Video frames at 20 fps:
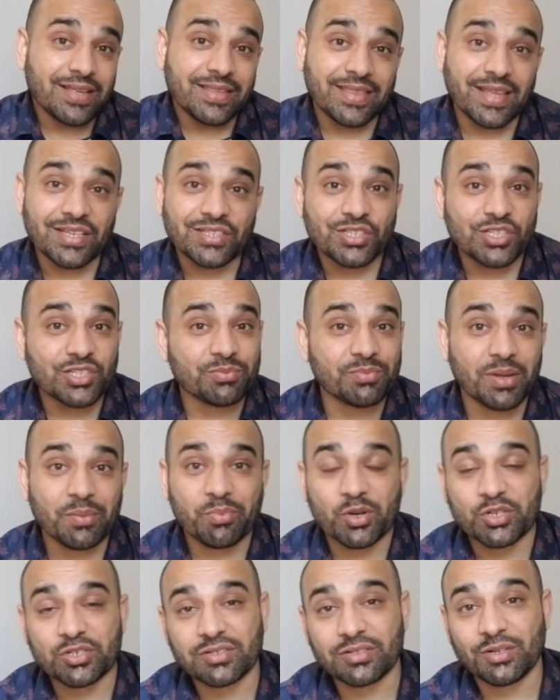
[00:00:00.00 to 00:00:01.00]
That's just my
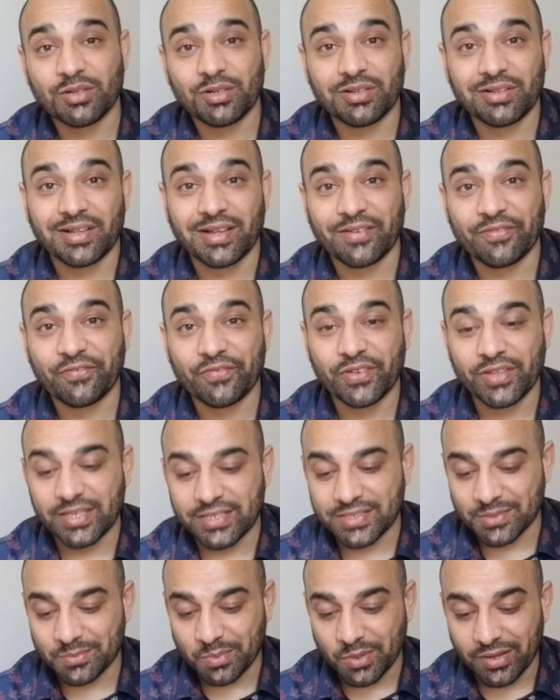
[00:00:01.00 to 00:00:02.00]
personal
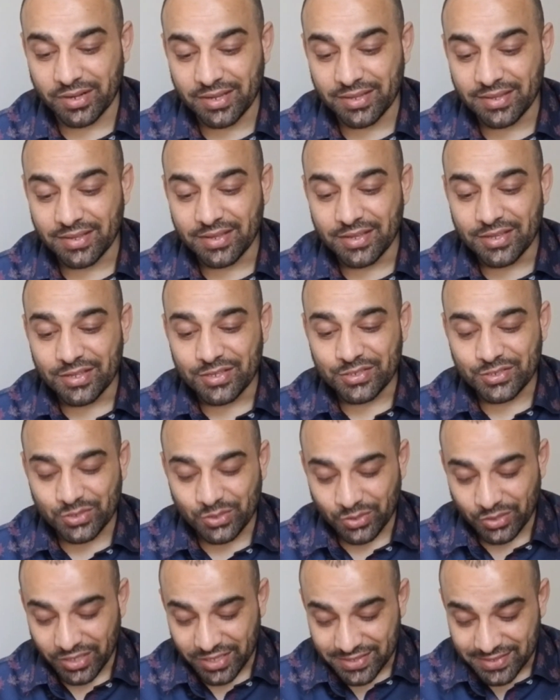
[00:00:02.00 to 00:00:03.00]
feelings about it.
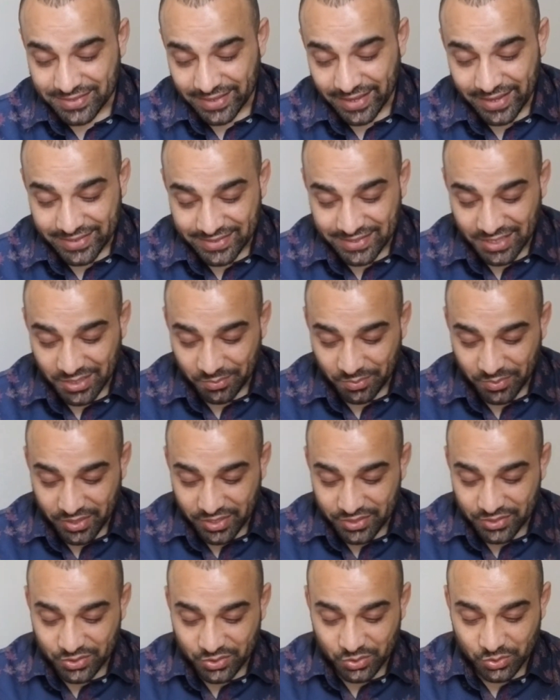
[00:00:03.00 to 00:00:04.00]
So inside a tip
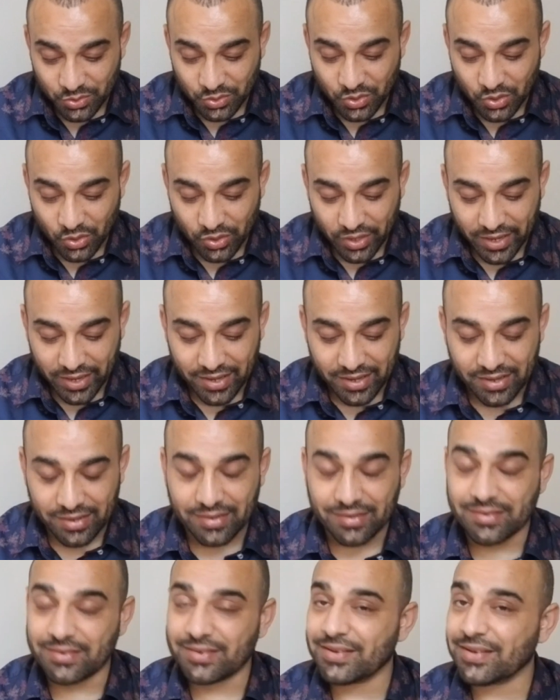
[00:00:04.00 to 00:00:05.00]
is to go ahead
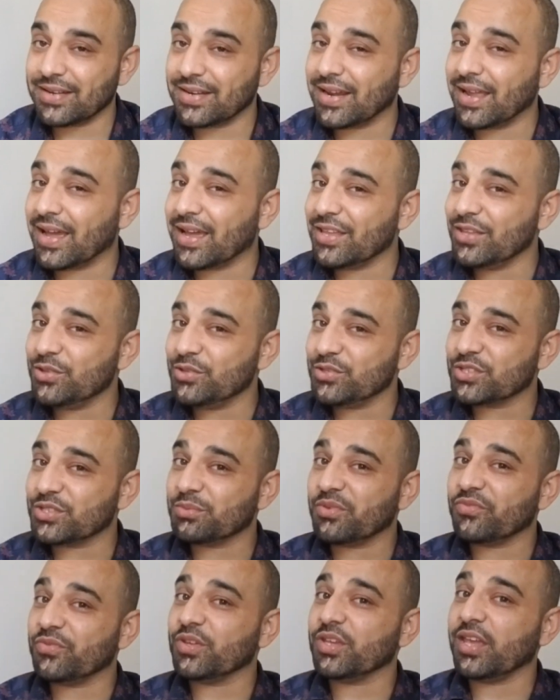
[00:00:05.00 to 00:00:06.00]
and not use them
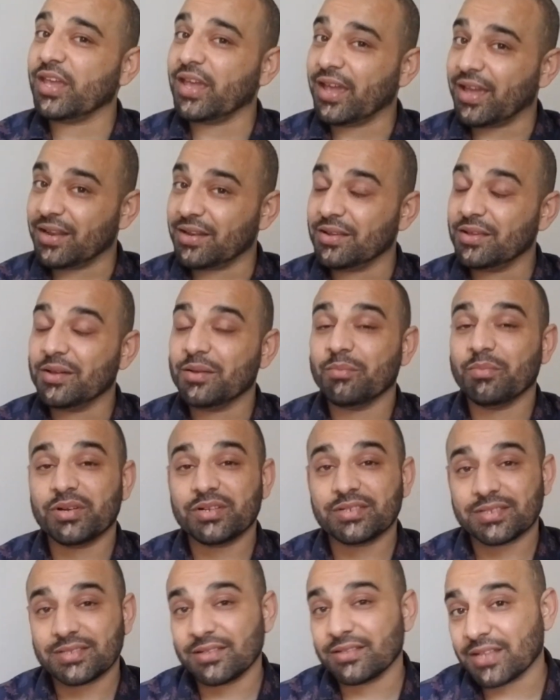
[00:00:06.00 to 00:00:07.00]
if you can, but
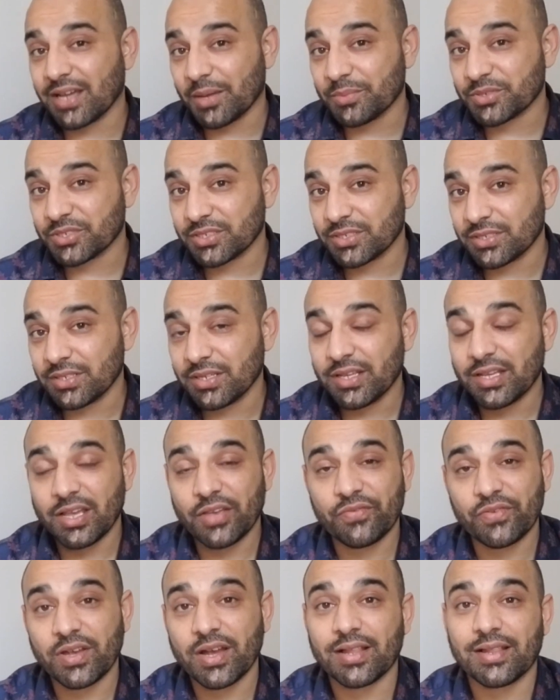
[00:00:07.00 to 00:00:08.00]
it's still an option
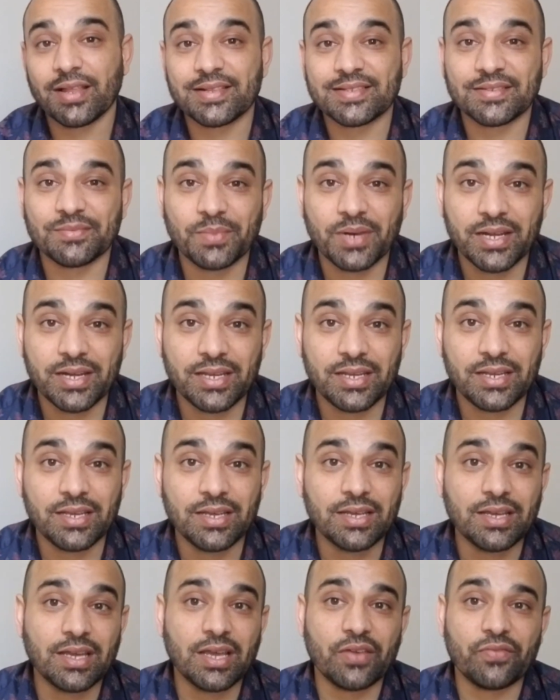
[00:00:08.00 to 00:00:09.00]
if you got lots of money,
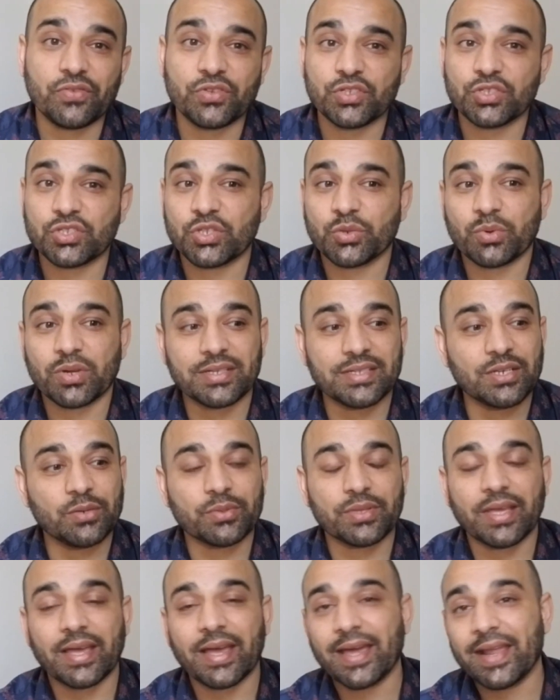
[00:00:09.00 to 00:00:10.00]
if you just don't want to deal
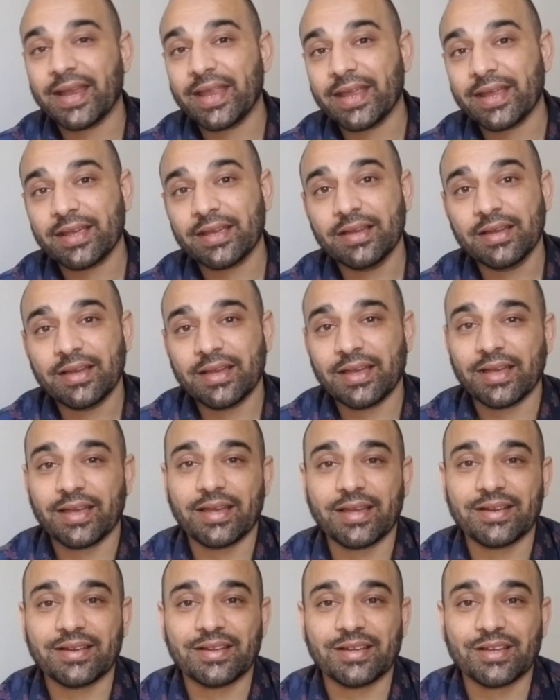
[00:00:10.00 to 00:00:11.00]
with a headache
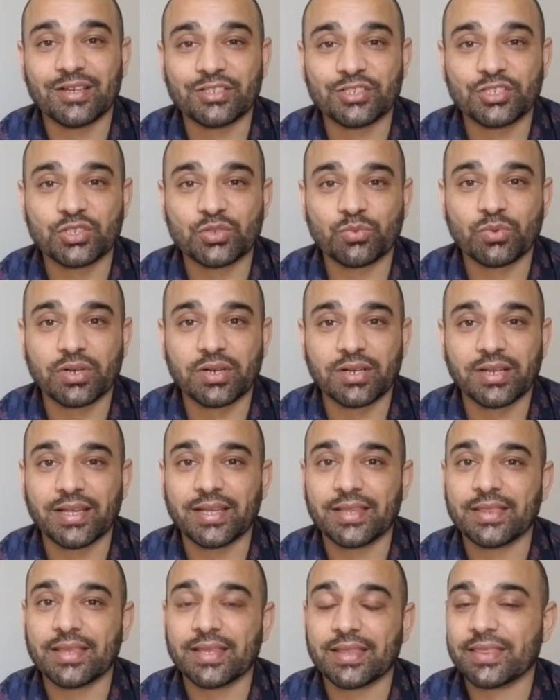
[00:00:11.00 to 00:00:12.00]
and just want to
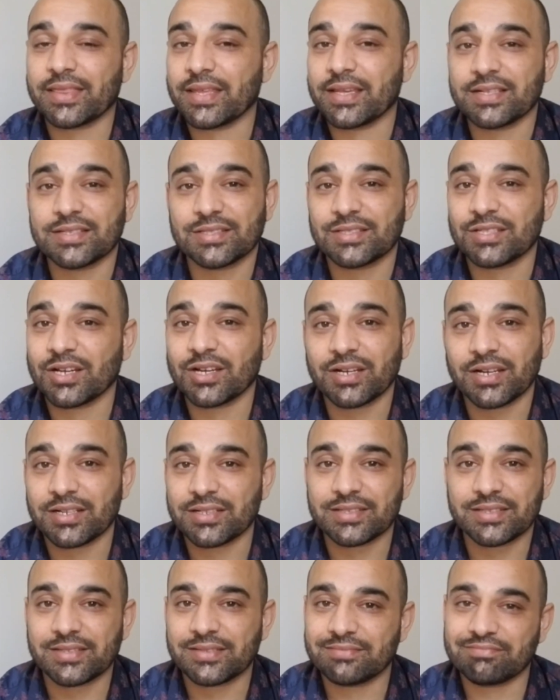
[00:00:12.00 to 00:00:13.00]
get the things done
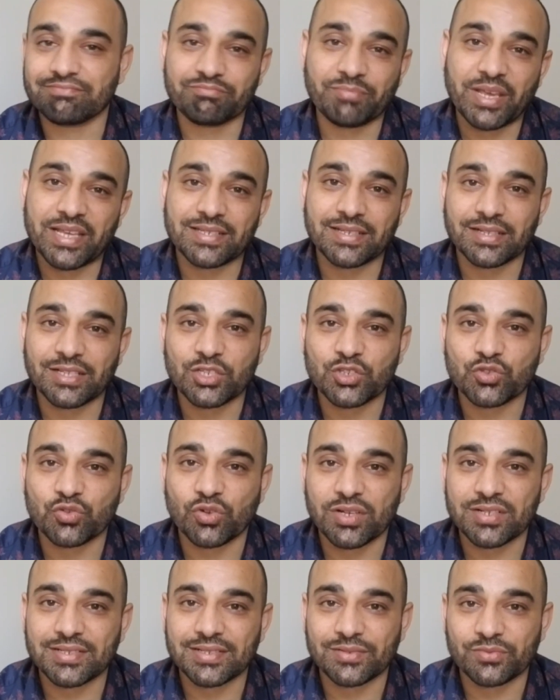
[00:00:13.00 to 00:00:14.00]
and basically
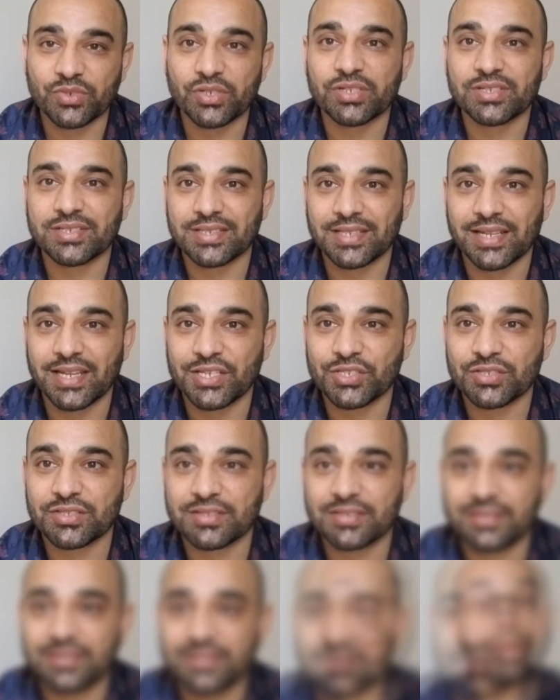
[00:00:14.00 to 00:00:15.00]
trust in real estate agents.
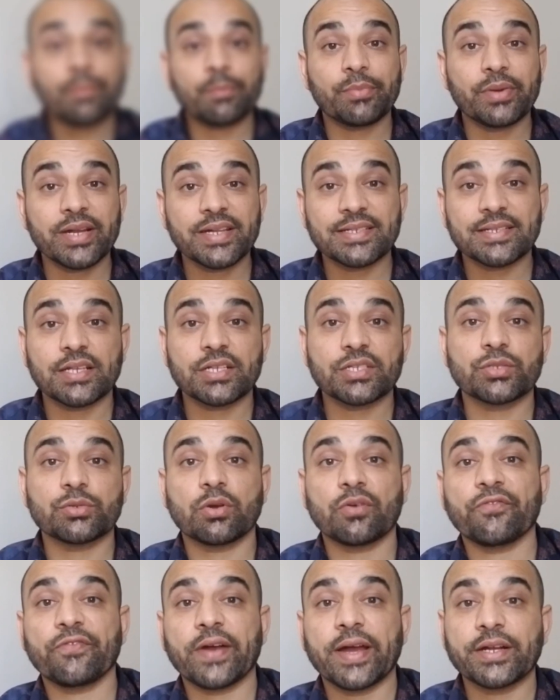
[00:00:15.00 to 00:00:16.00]
That brings us to
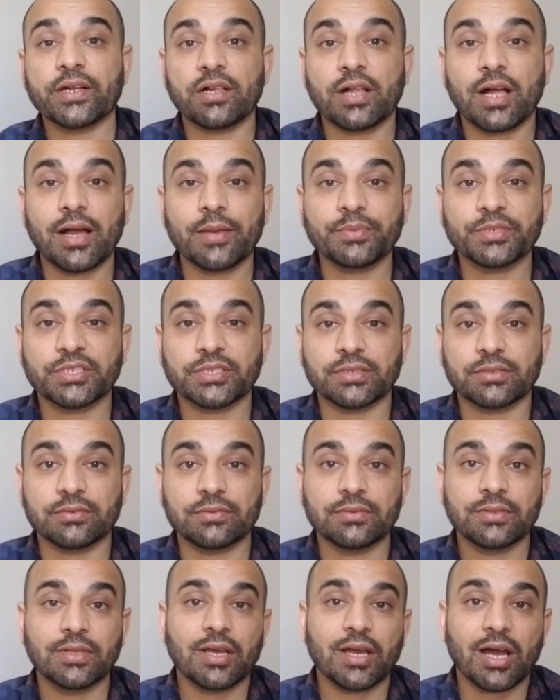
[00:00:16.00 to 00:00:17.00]
our final
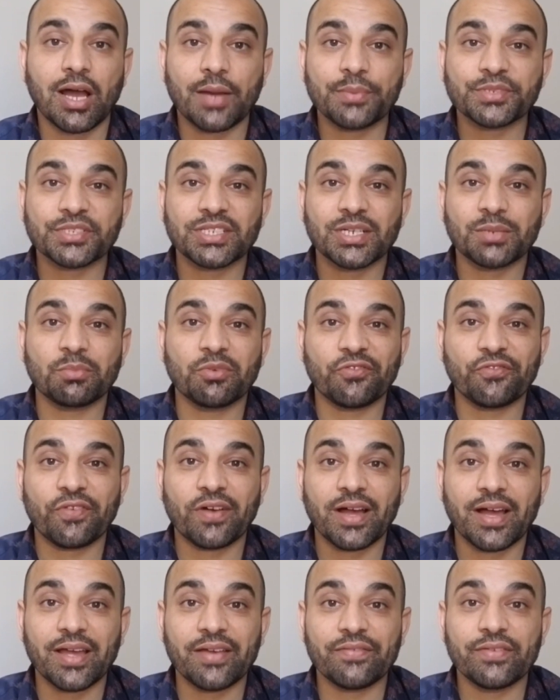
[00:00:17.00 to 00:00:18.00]
option. Option number
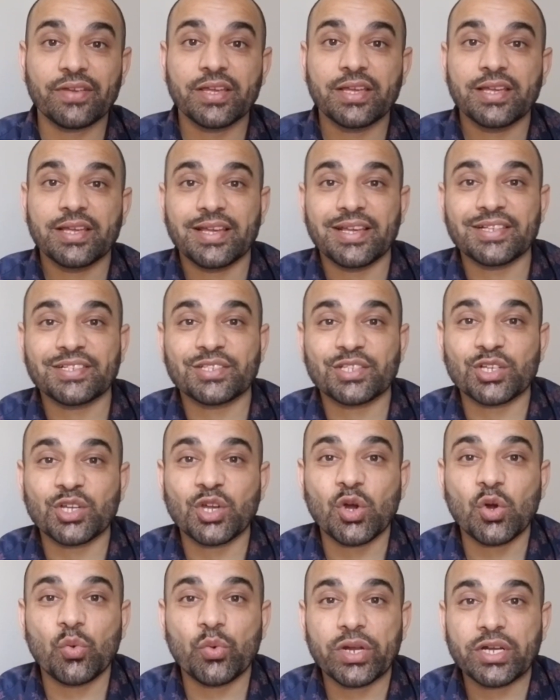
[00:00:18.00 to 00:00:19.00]
5 is to
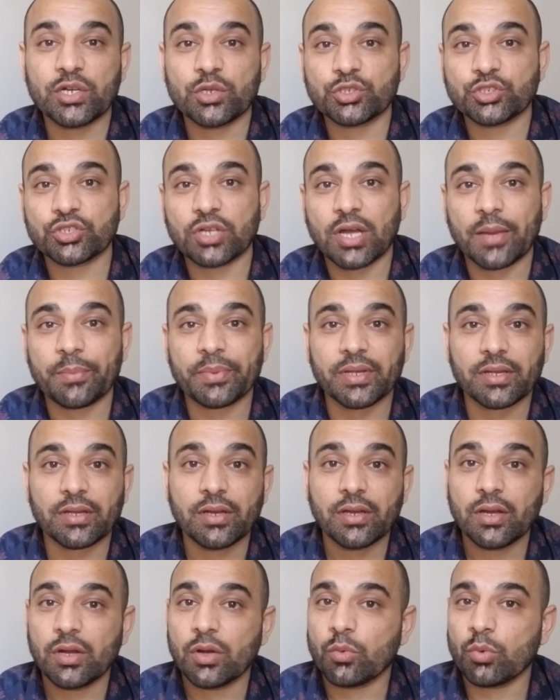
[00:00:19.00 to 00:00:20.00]
go window shopping.
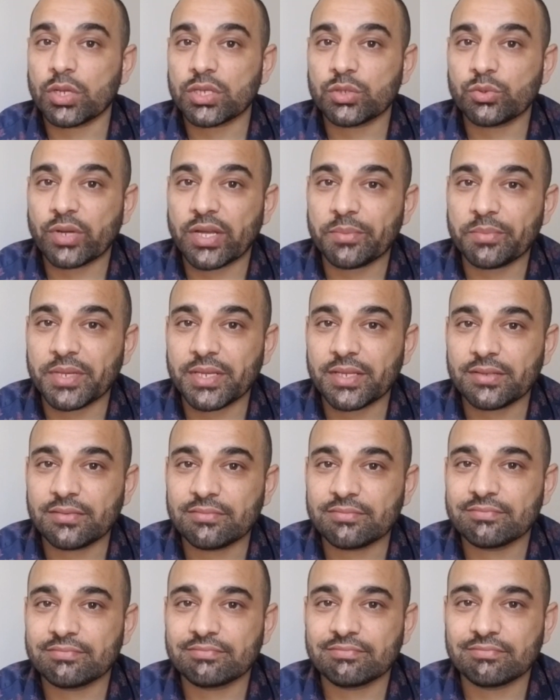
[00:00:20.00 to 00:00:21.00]
What do I
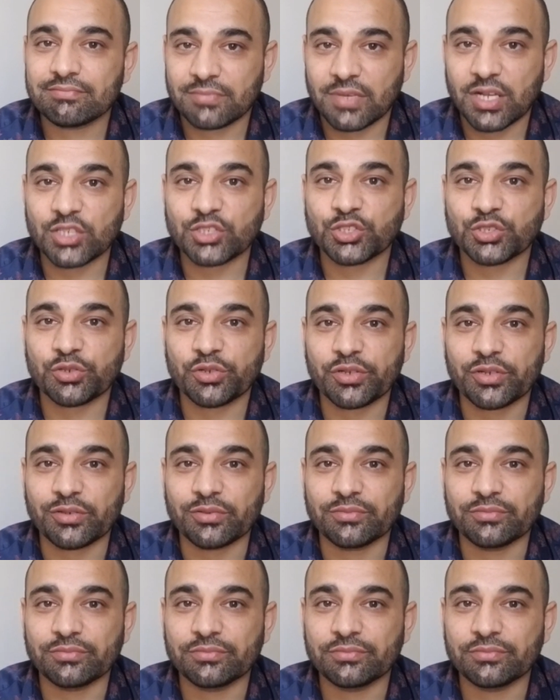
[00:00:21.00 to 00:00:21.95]
mean? I'll show you.